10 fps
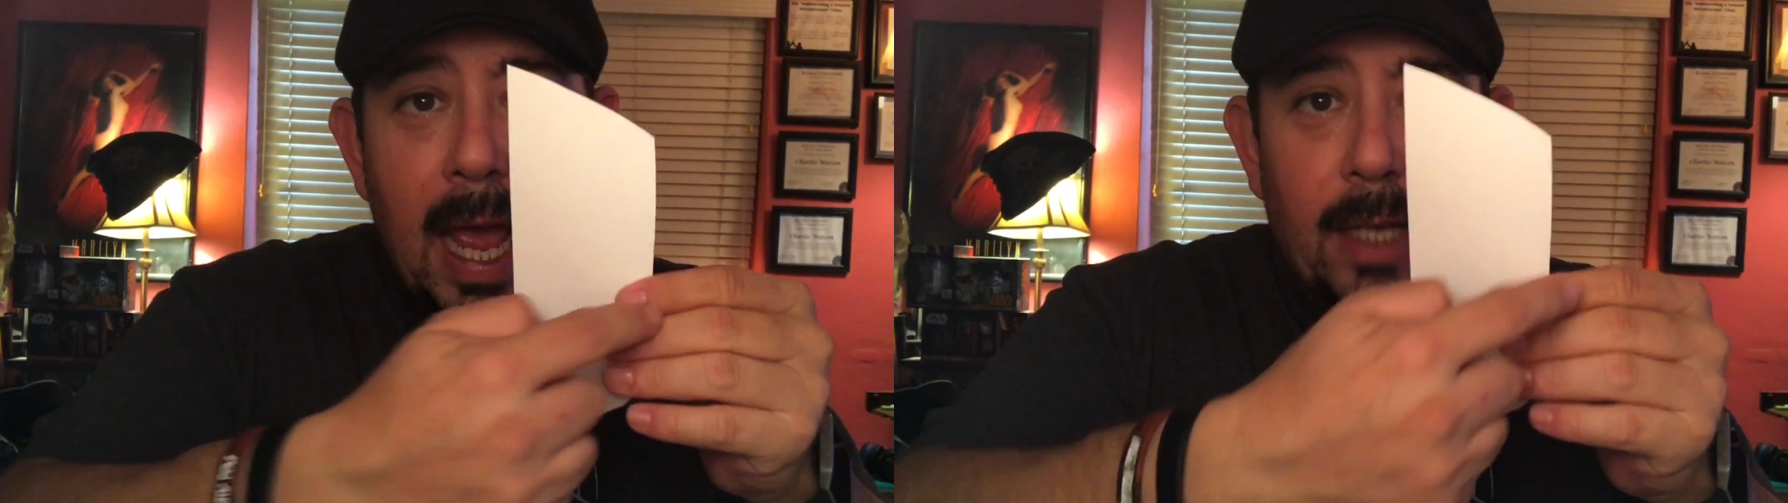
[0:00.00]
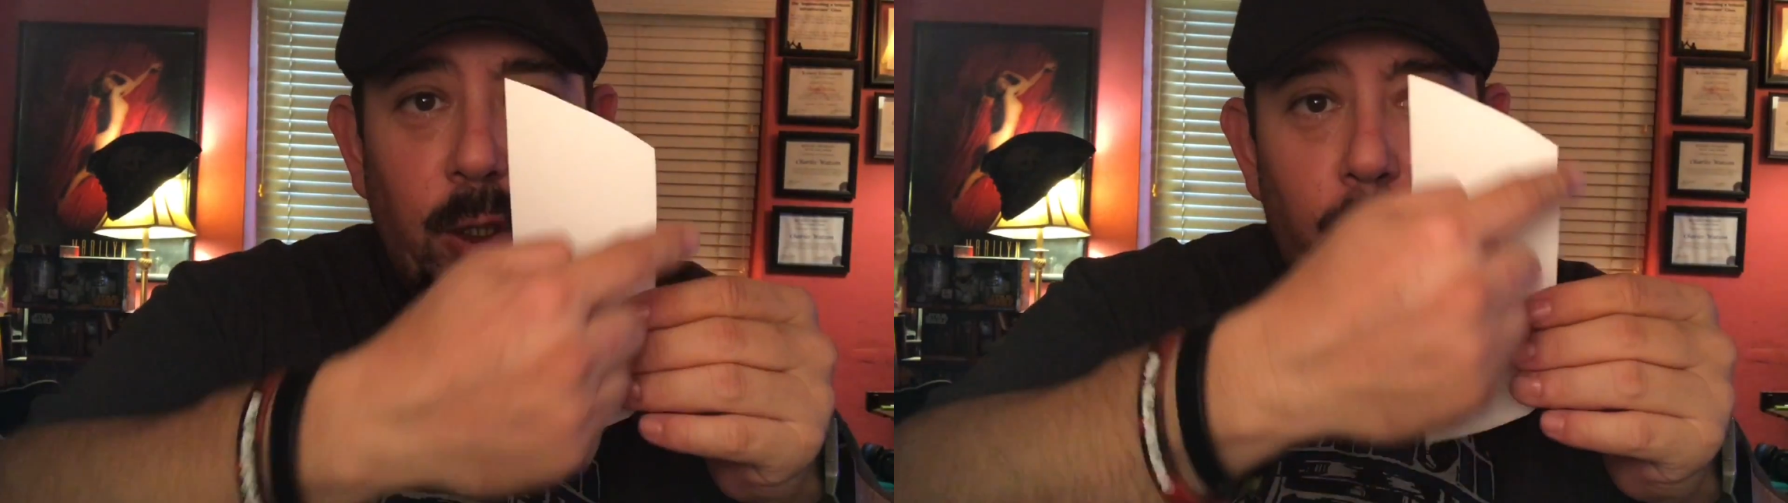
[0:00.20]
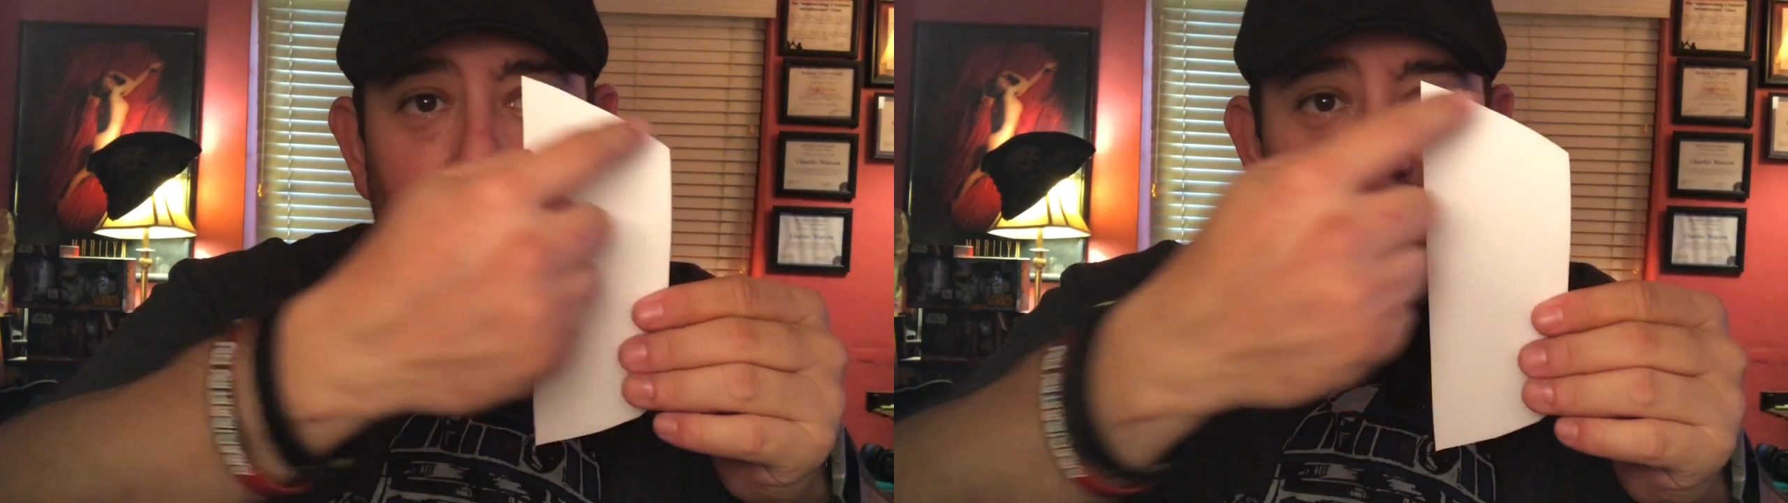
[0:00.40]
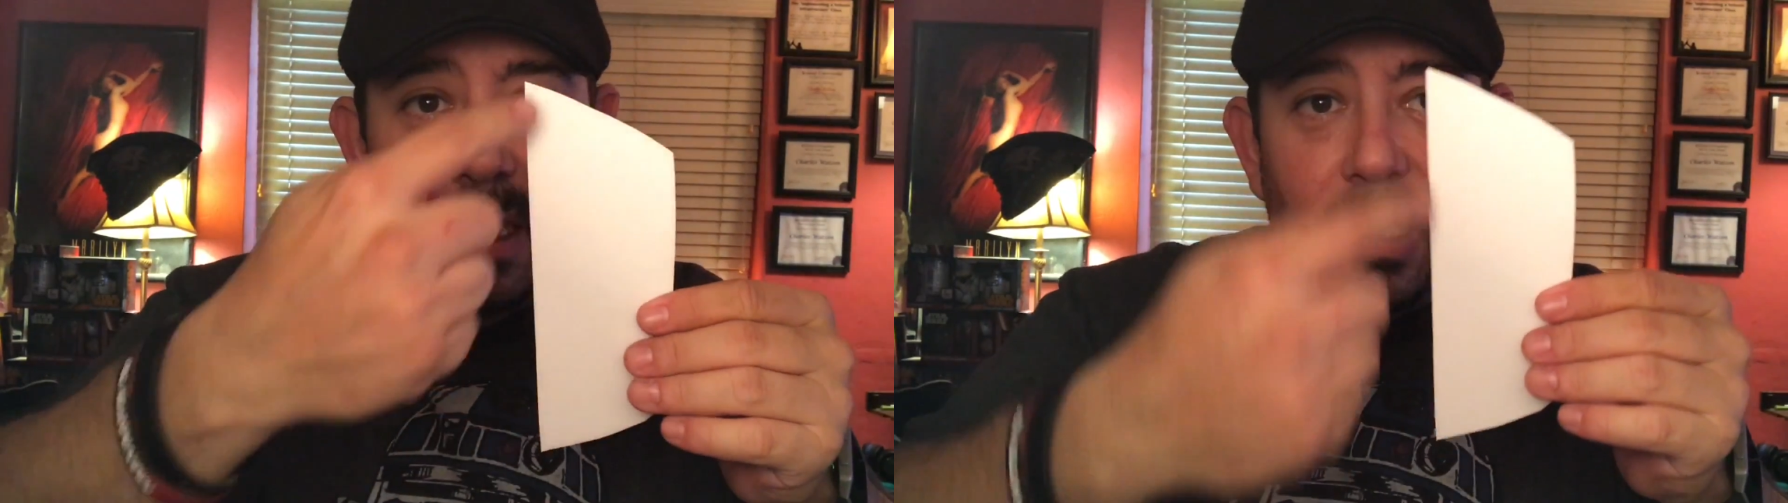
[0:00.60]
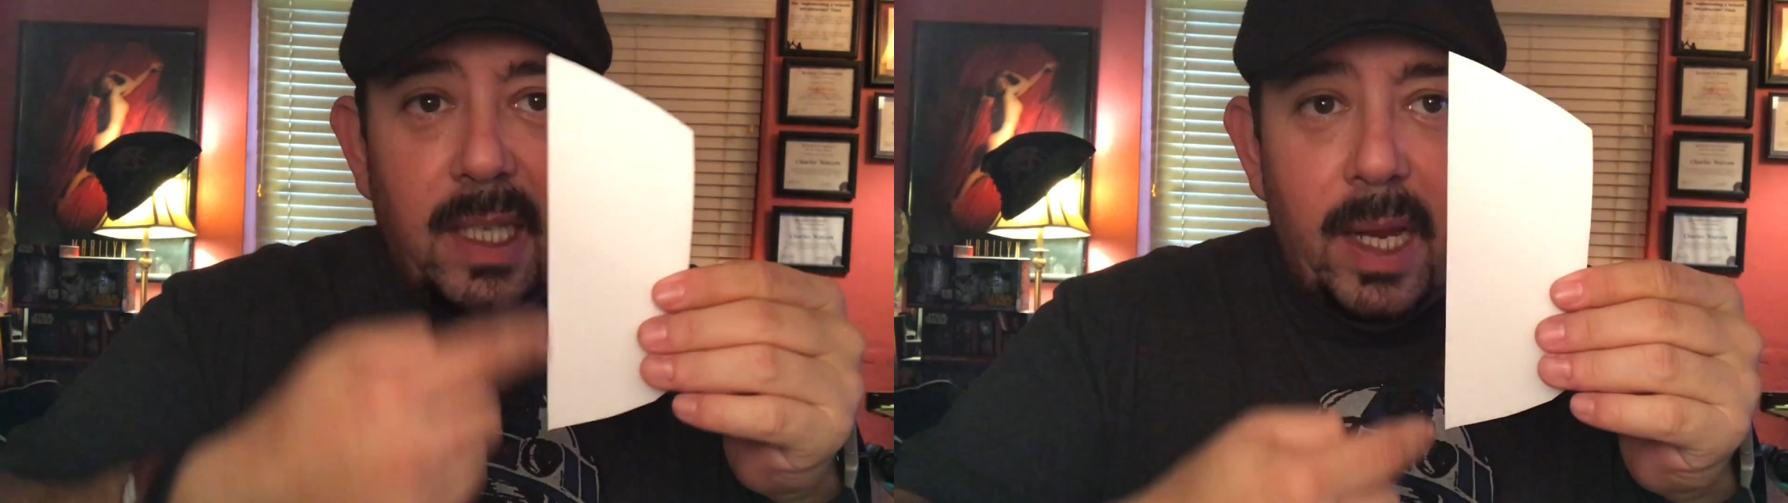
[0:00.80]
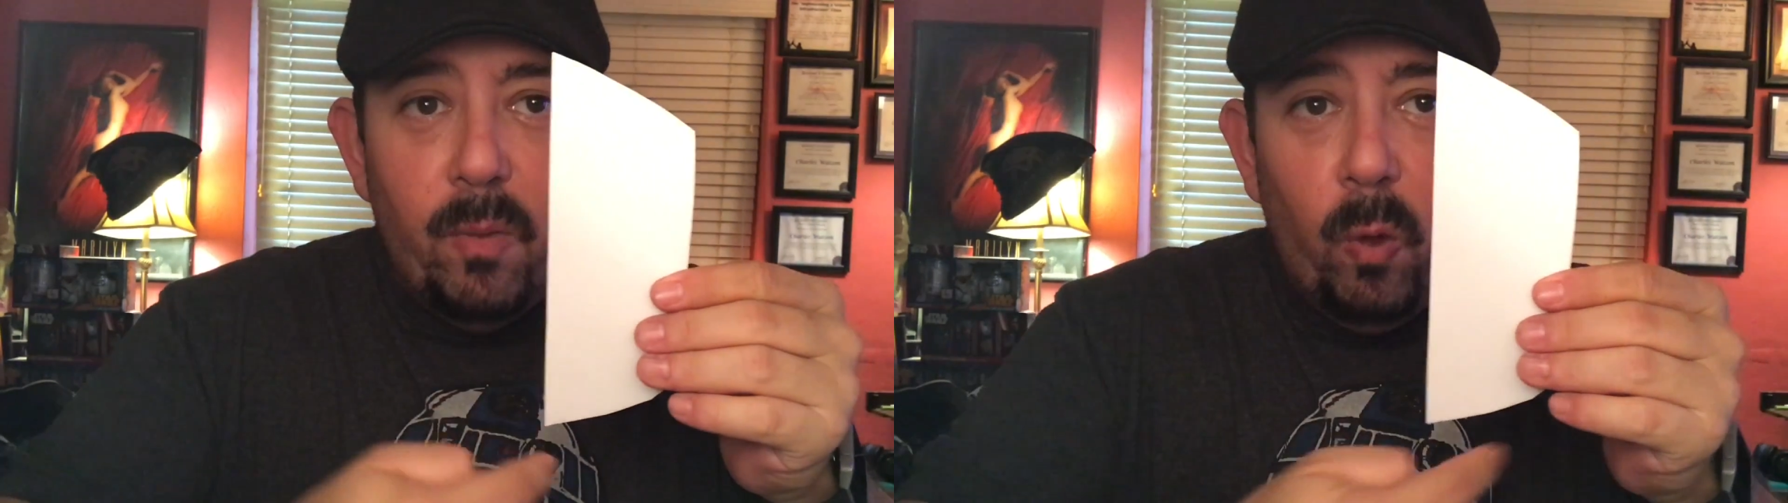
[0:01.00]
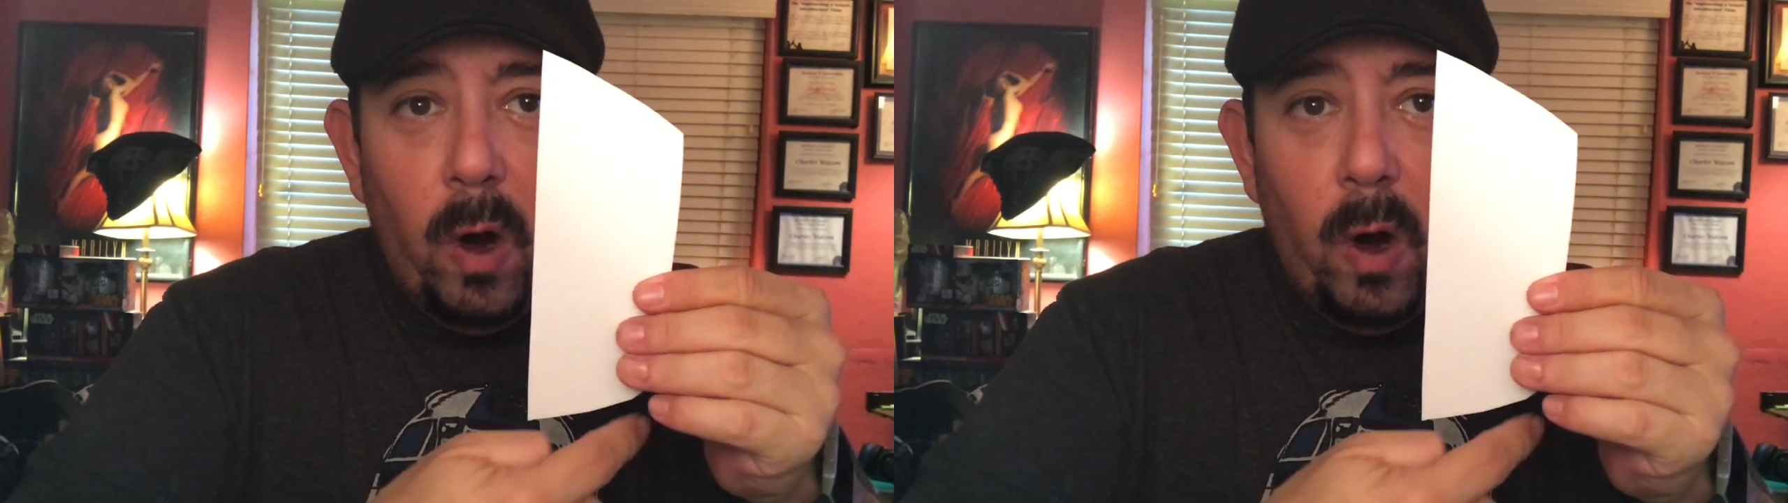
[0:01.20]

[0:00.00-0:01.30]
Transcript: and trace the same